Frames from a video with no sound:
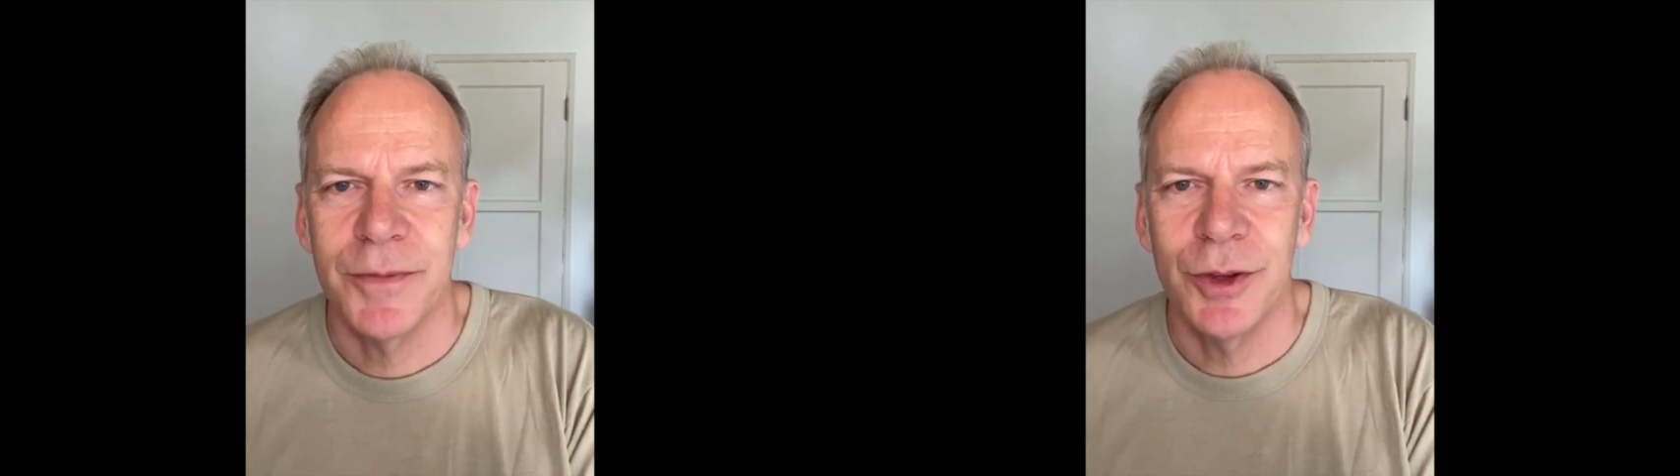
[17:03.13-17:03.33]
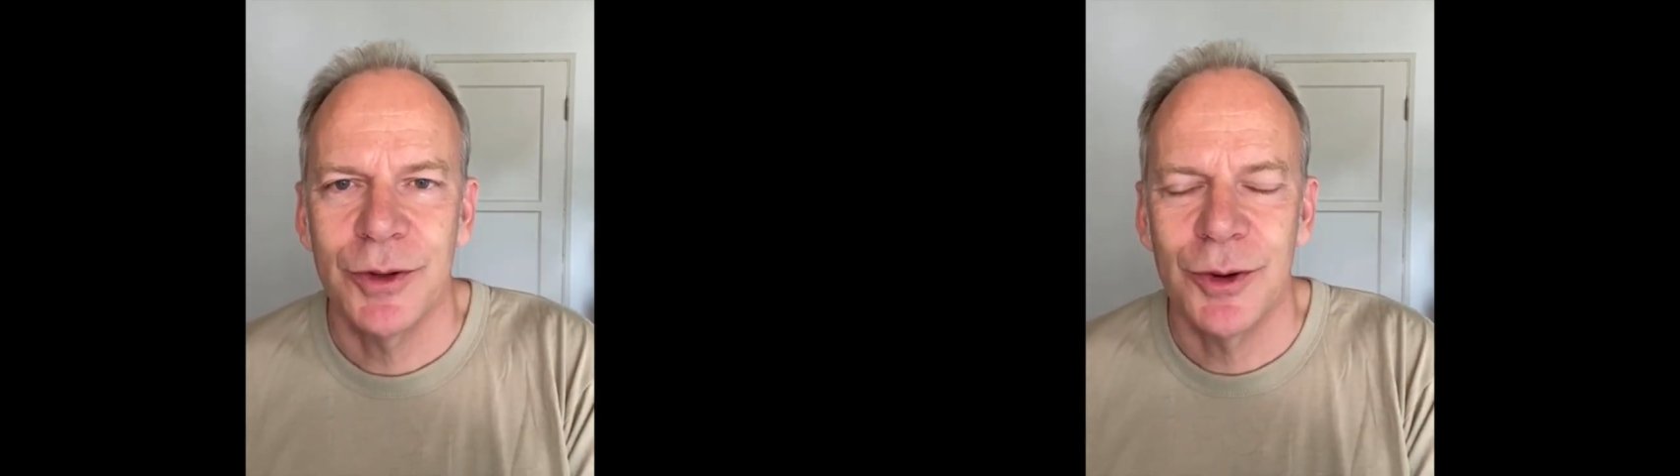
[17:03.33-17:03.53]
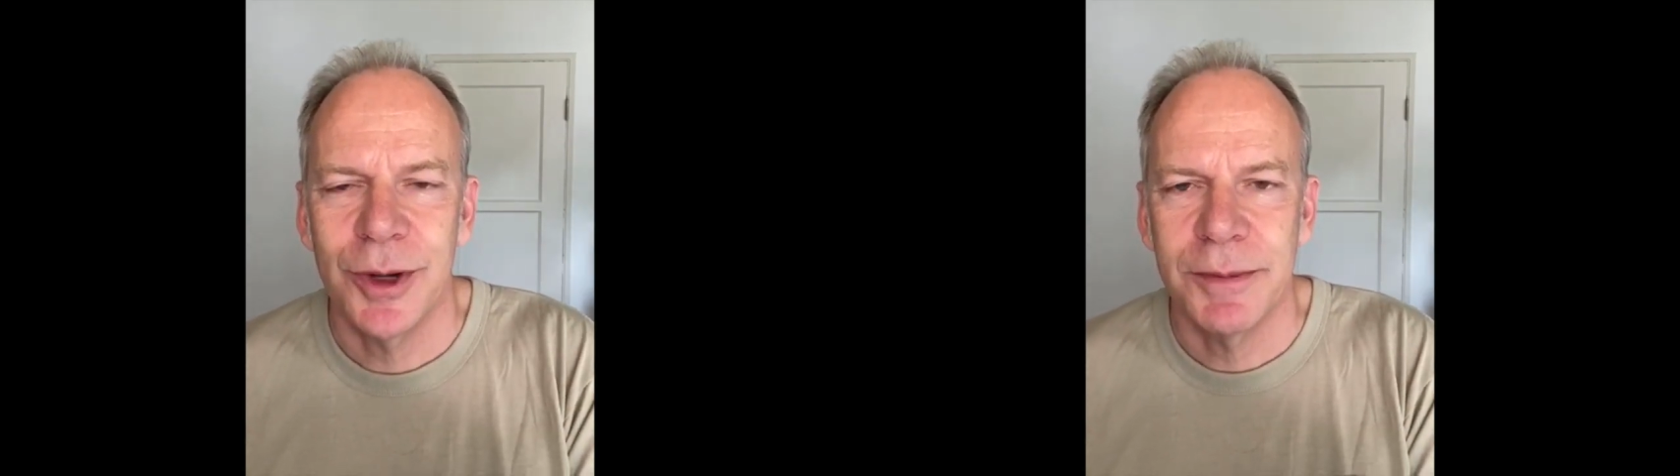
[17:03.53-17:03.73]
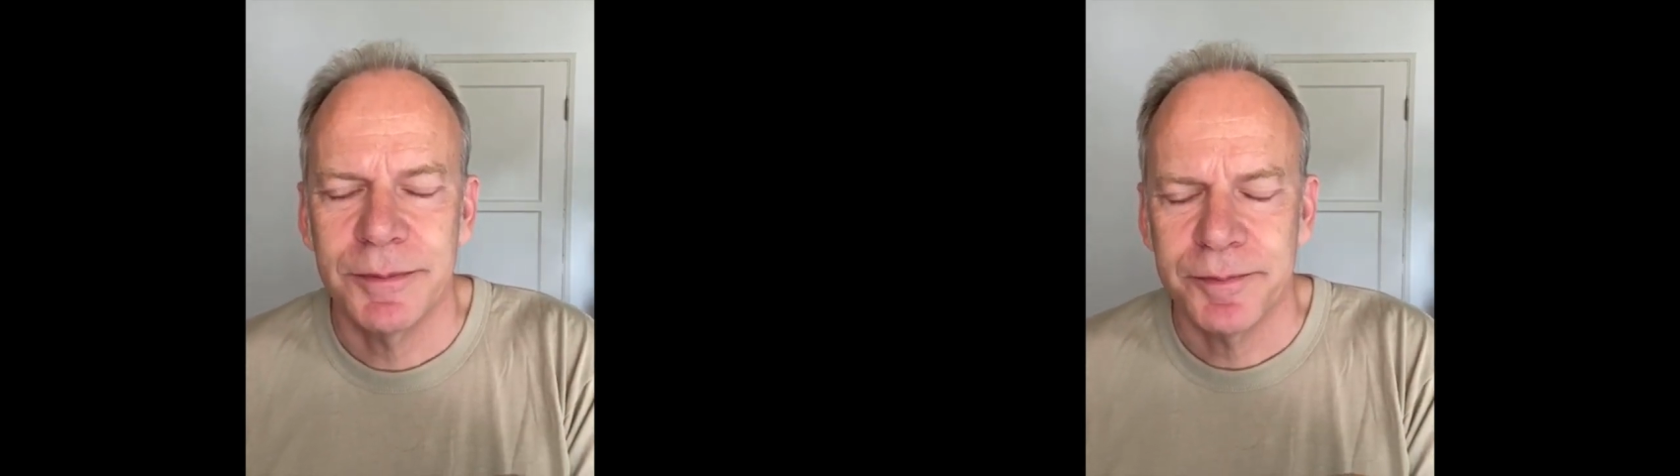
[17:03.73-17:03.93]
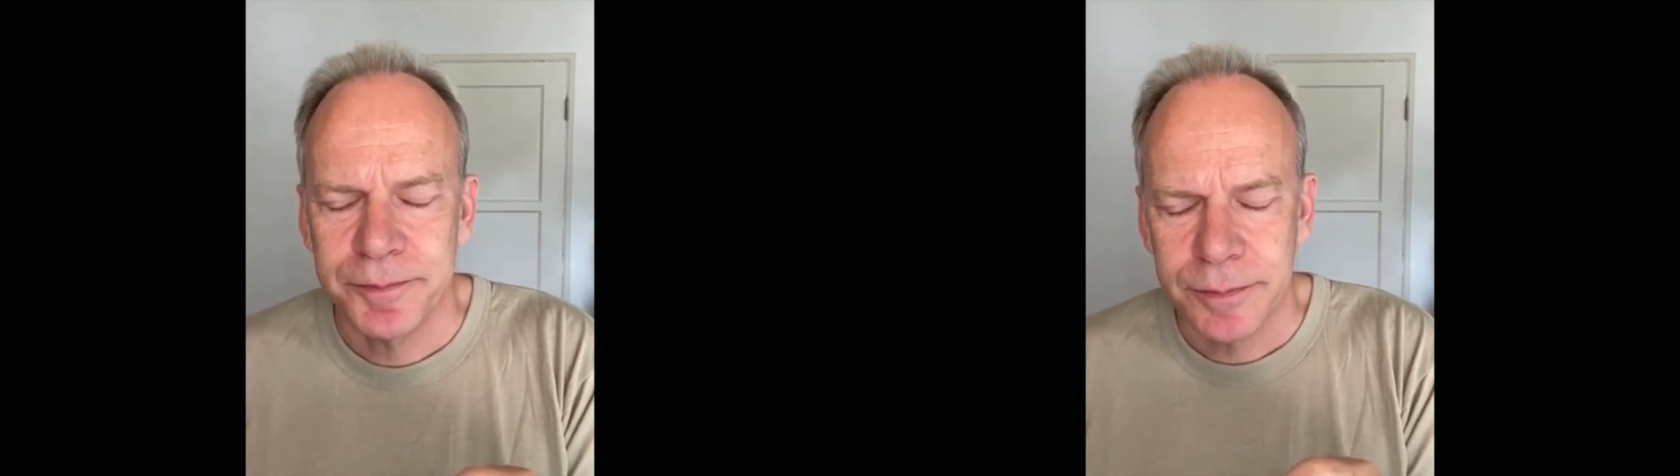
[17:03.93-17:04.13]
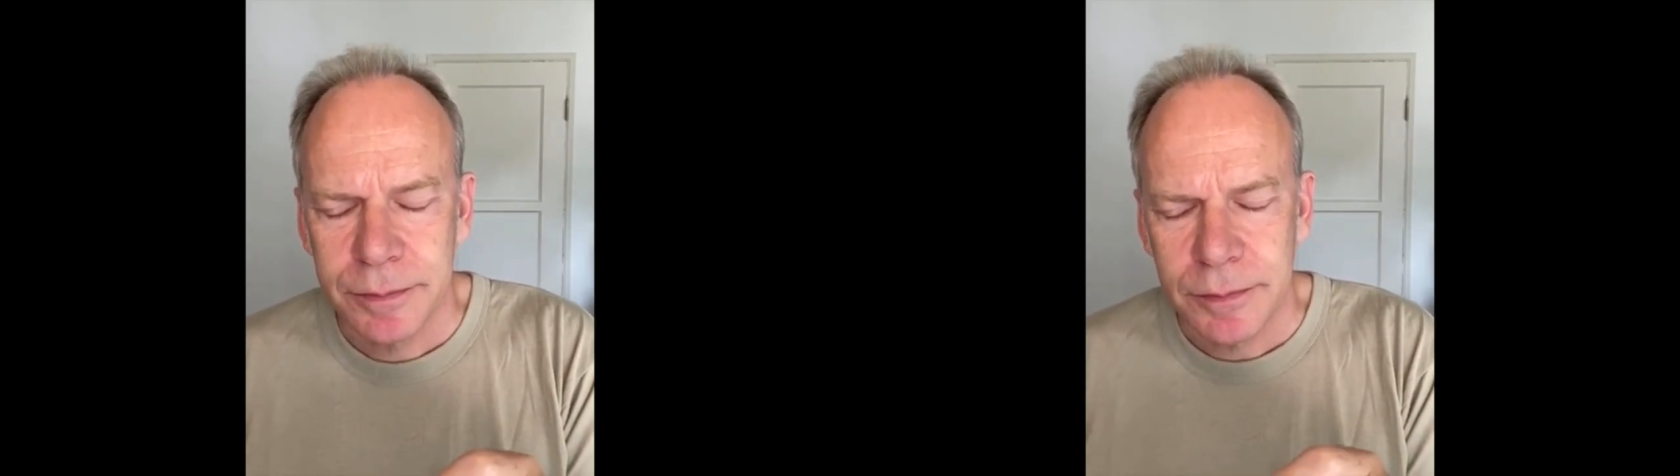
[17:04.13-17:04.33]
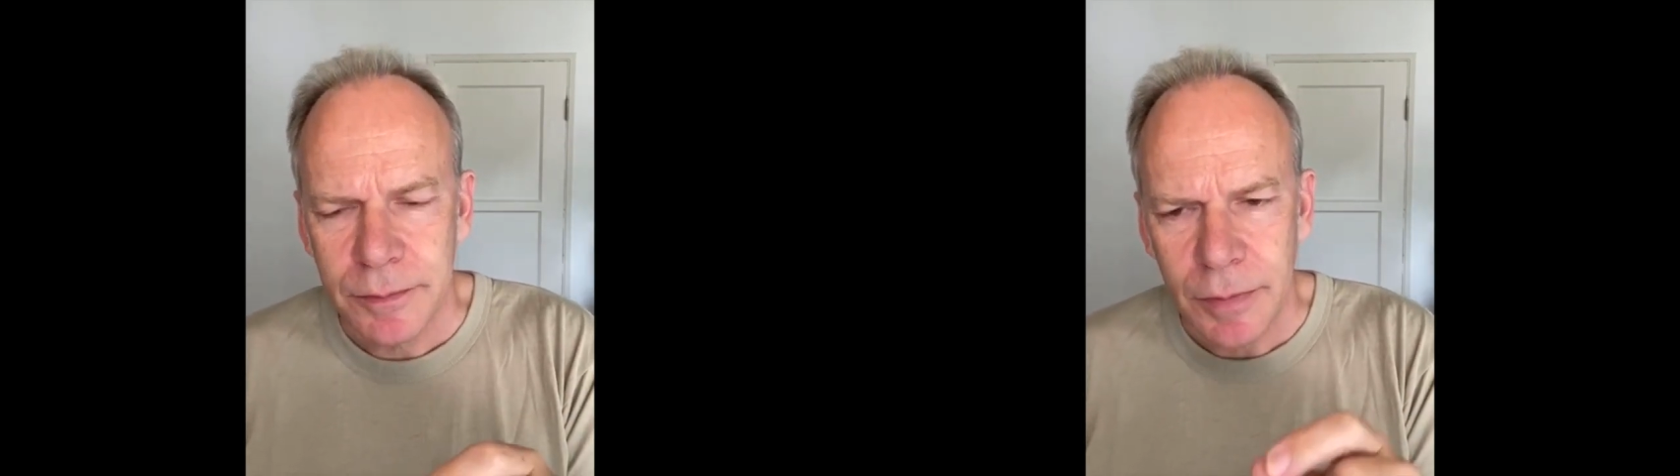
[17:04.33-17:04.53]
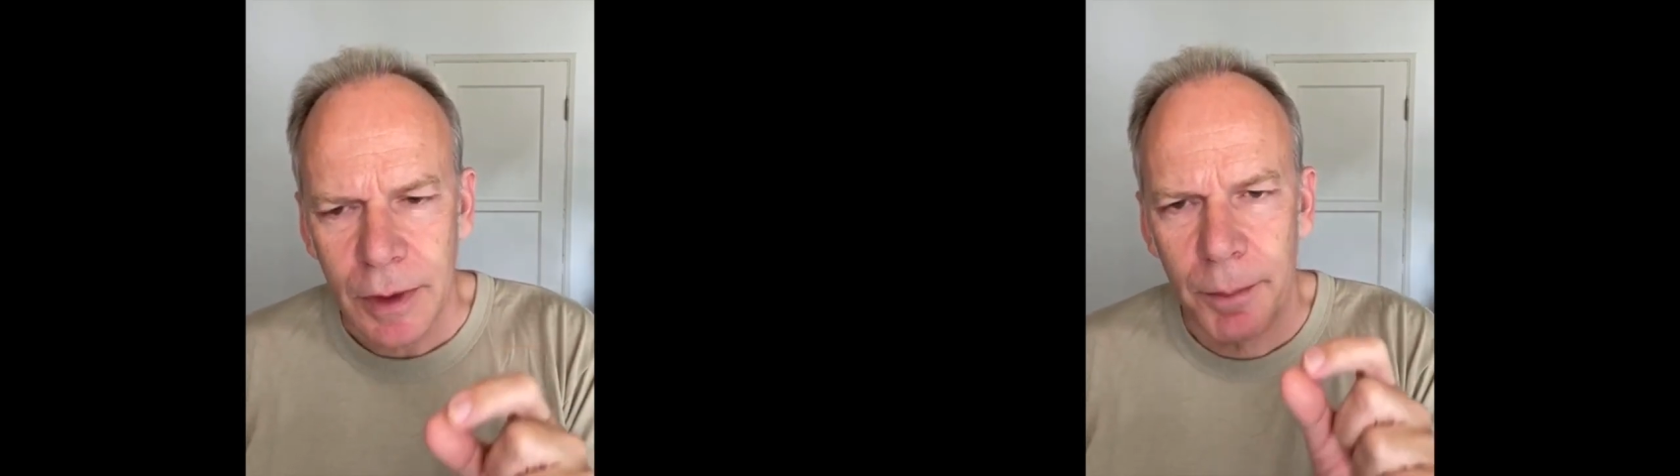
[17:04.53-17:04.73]
you do it.
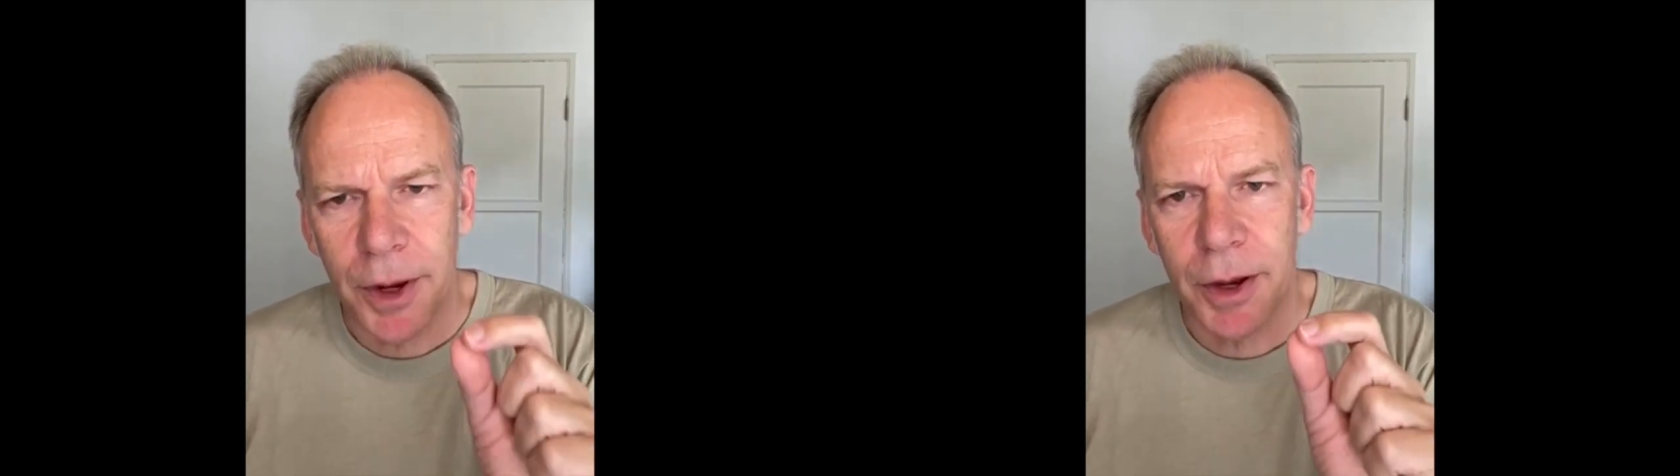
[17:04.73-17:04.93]
But